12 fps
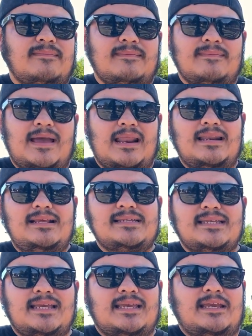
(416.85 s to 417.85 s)
at
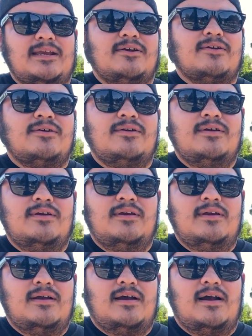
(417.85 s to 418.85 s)
least a year.
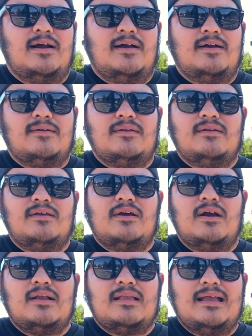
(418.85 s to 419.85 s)
I
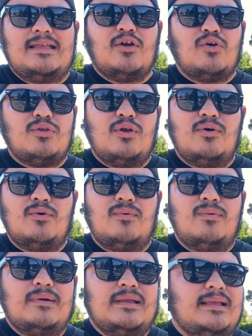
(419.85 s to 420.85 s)
don't know
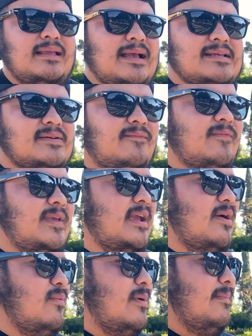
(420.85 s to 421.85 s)
as of yet what